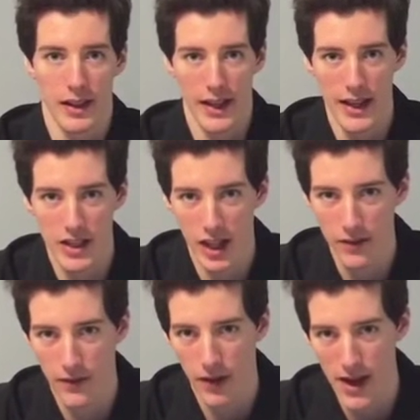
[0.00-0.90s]
Hey
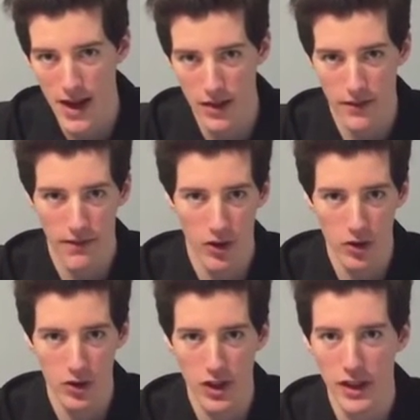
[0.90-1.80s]
Jennifer, and the
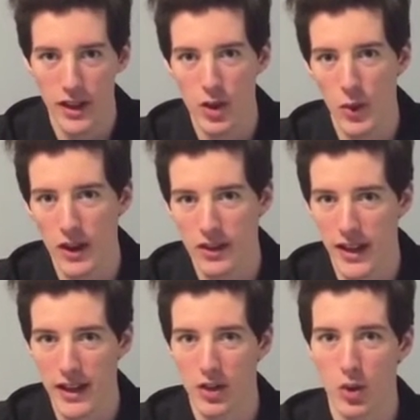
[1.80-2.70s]
first thing that you want to
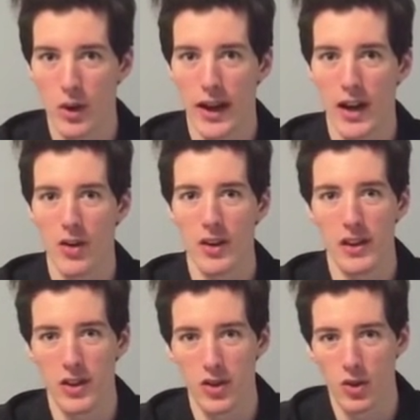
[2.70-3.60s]
take into account
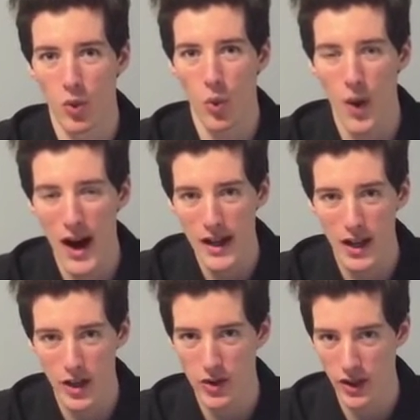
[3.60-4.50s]
is, why
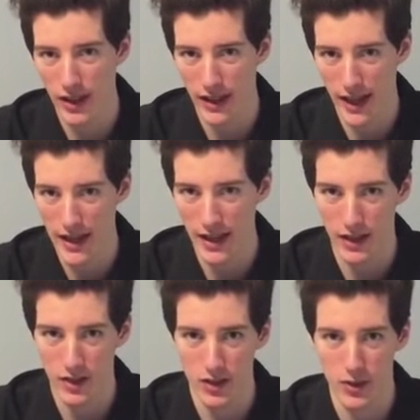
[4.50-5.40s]
are you getting
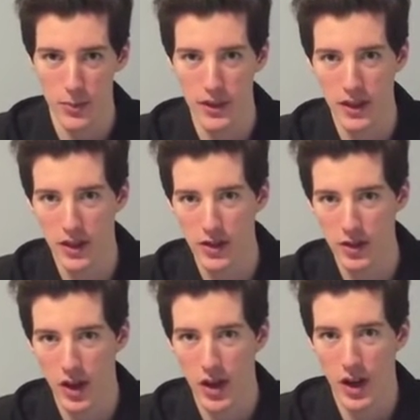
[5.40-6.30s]
headaches? Is it
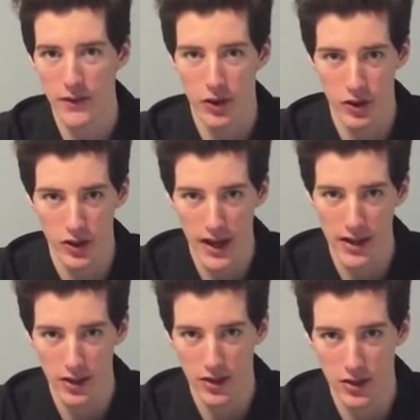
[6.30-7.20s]
because of your
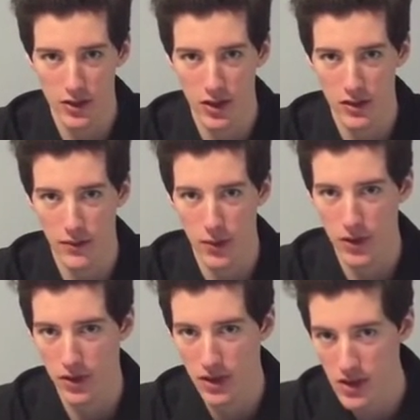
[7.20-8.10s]
sinuses for
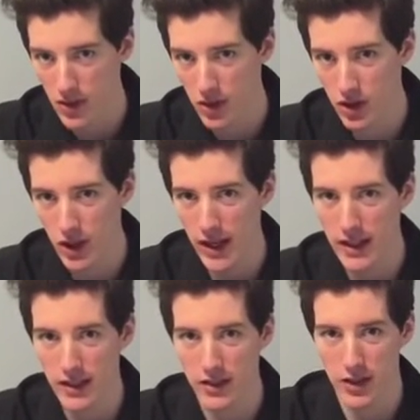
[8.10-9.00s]
the seasons
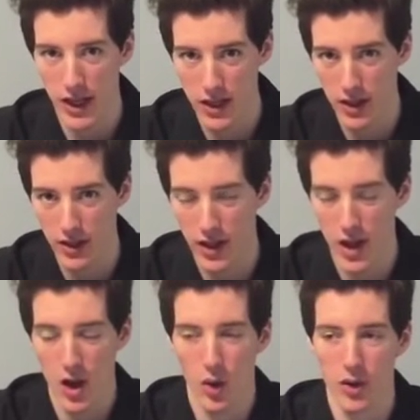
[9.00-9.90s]
changing?
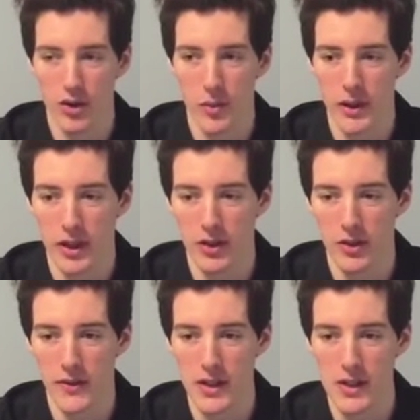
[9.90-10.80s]
Or is it because
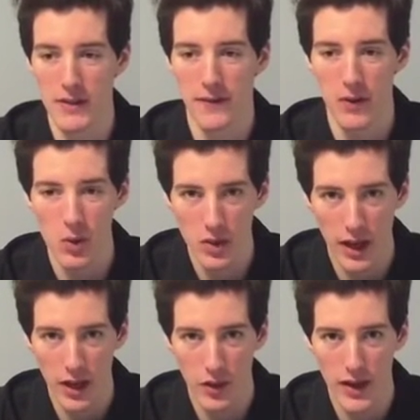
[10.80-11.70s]
of the foods
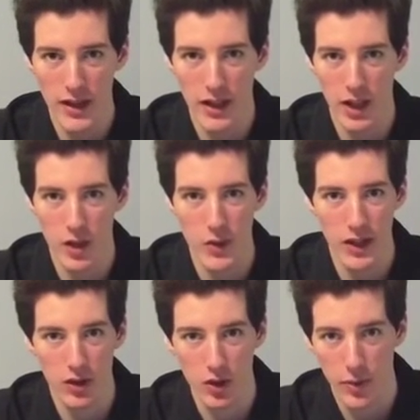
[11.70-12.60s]
that you're eating? Are you
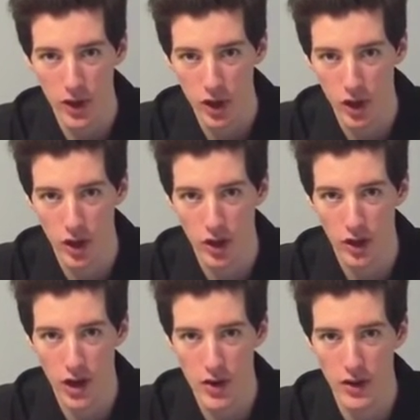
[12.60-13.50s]
eating too much
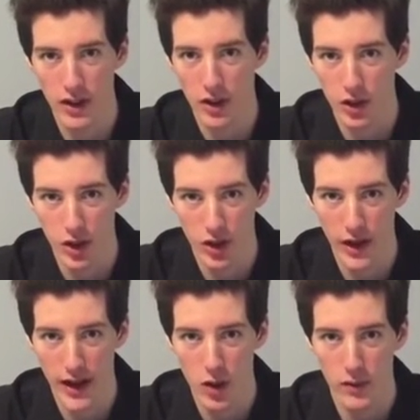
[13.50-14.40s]
sugar? Are you getting sugar
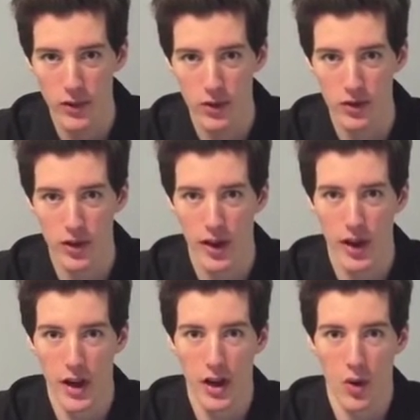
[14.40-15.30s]
hangovers?
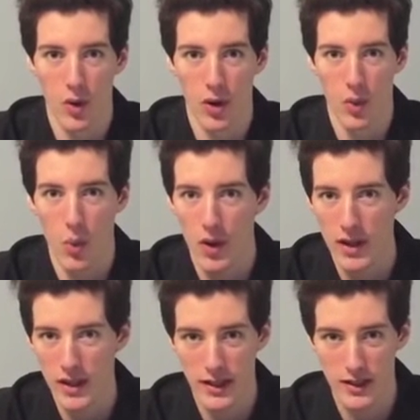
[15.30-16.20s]
Or
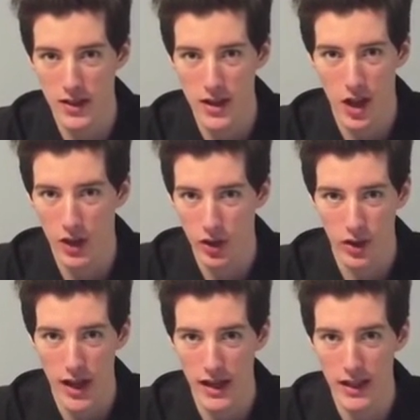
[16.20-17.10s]
what is the
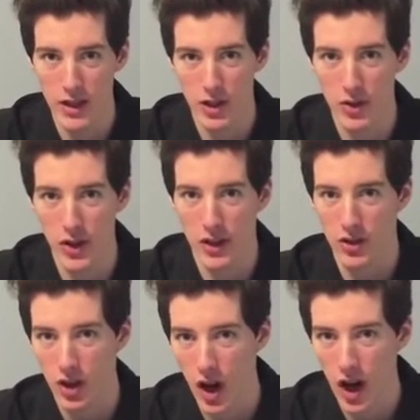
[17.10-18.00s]
underlying issue that's
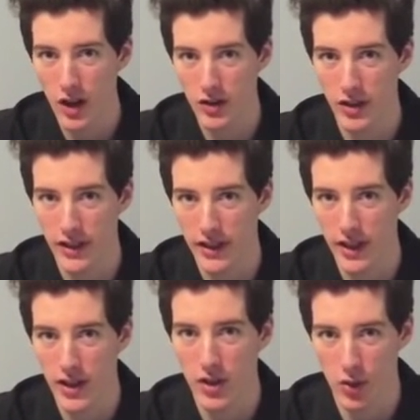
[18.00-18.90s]
causing
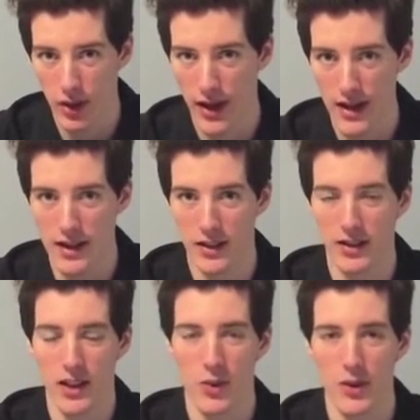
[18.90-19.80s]
your headaches?
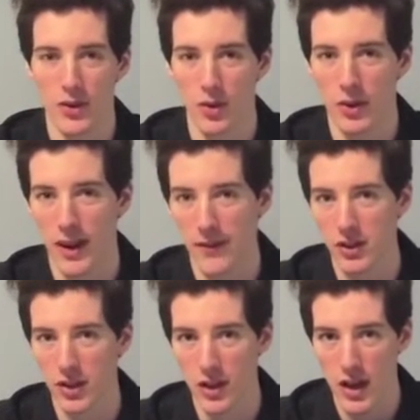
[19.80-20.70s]
That's what you sort of have
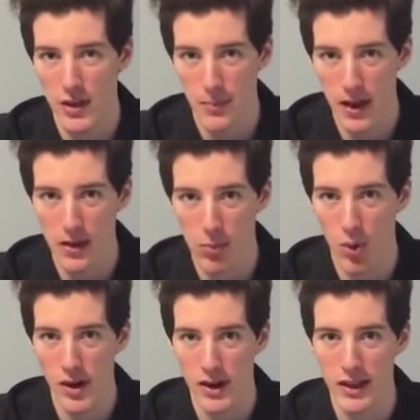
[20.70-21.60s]
to
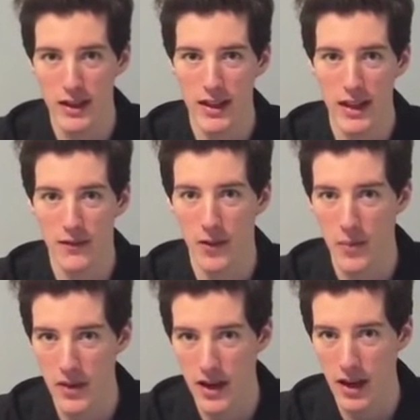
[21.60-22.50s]
pinpoint, and then from
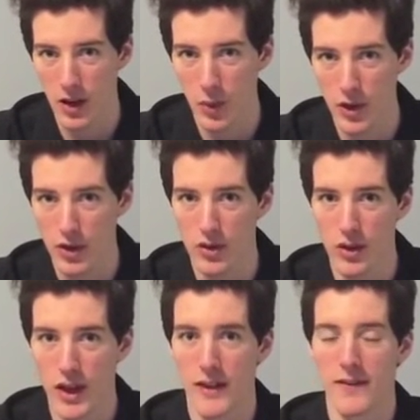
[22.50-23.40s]
there, once you
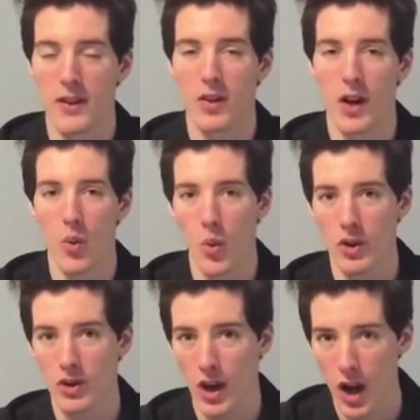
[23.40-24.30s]
figure out
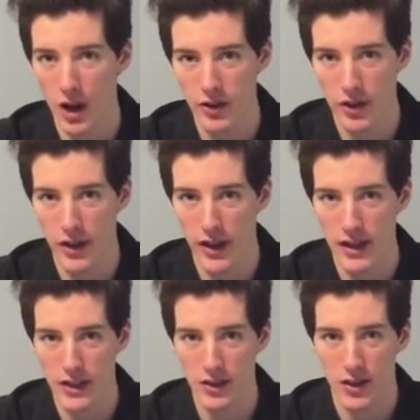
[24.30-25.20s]
what's causing your
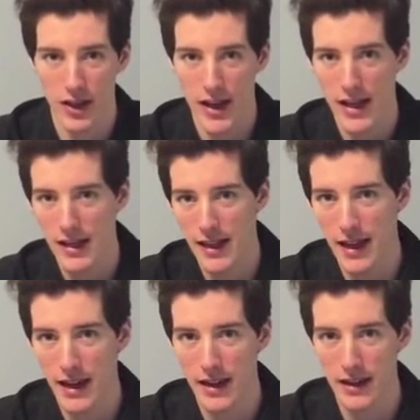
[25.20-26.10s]
headaches,
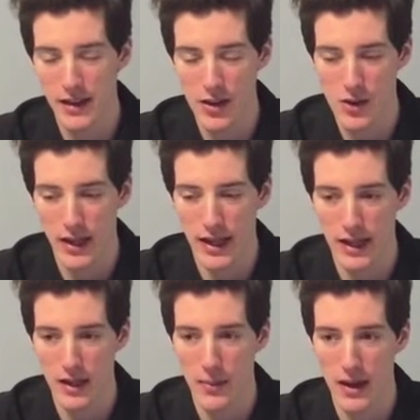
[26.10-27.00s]
then you
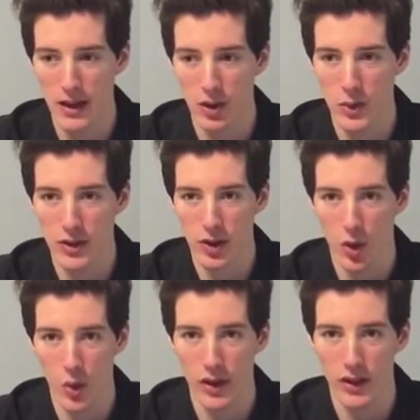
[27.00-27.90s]
can make tweaks
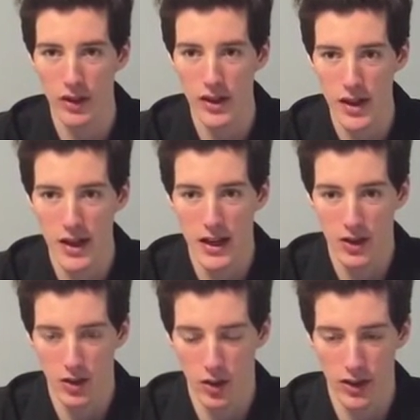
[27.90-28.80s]
accordingly.
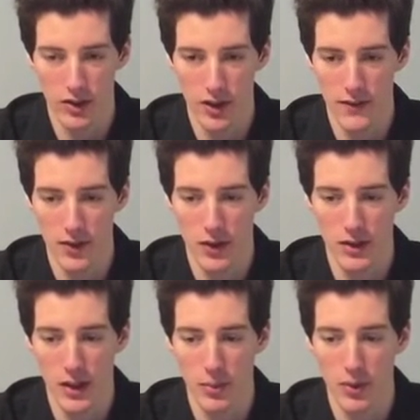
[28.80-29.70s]
So let's say, for
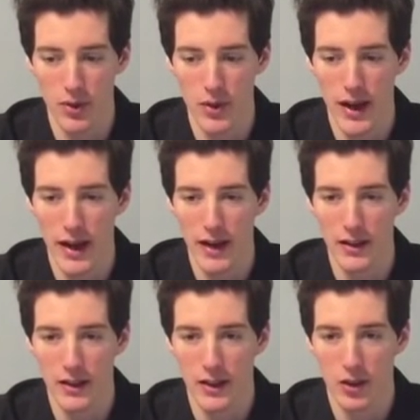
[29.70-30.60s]
example, you had
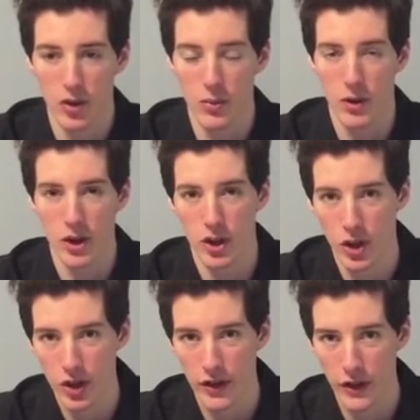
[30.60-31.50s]
too much
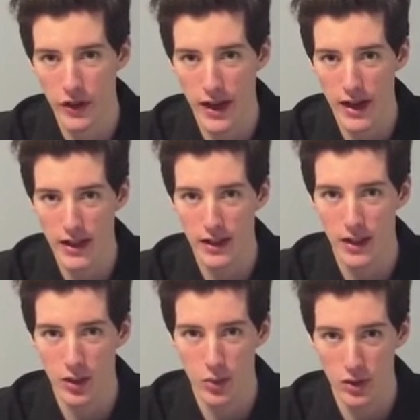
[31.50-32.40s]
sugar in your diet
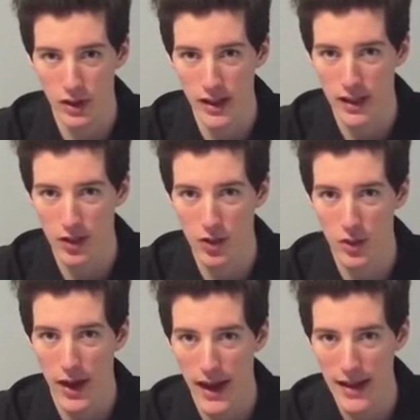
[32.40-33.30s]
and it was leading to
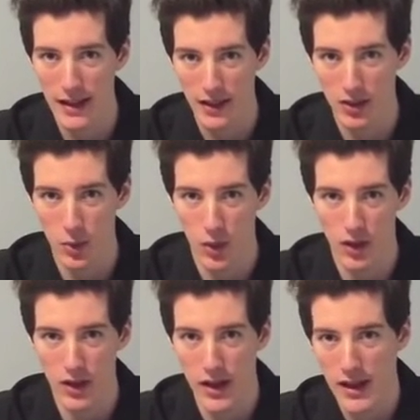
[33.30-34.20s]
headaches.
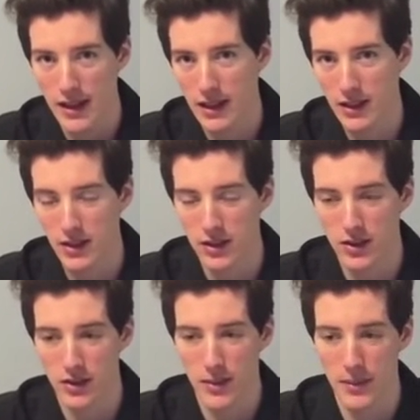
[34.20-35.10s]
Well, this
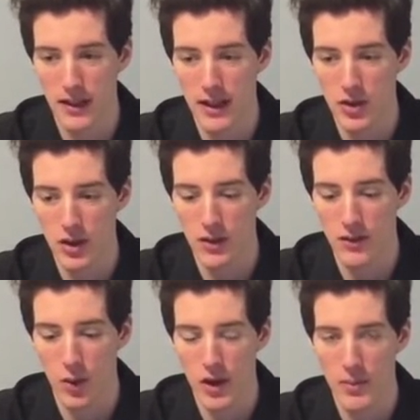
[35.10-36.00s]
is something that you could
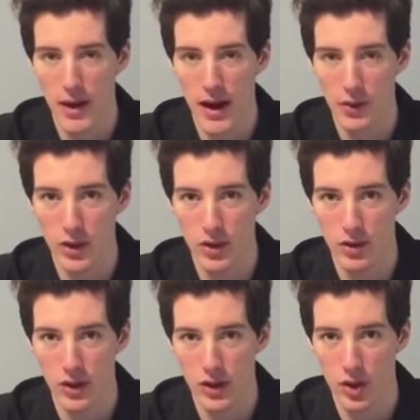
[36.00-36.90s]
avoid by
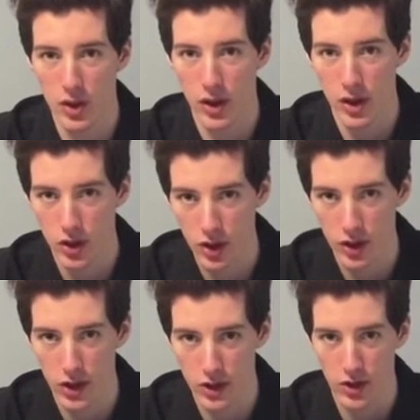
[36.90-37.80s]
reducing your
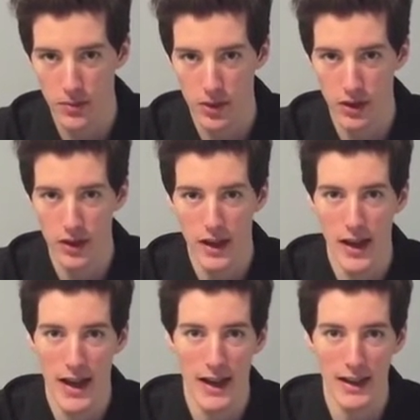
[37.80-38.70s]
sugar consumption
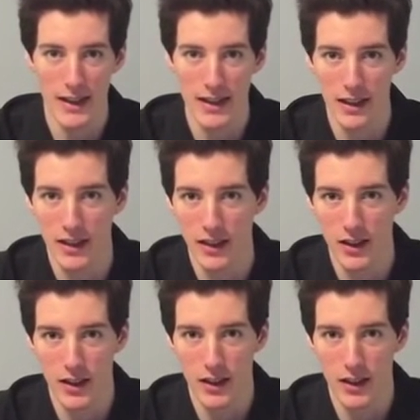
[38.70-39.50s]
and eating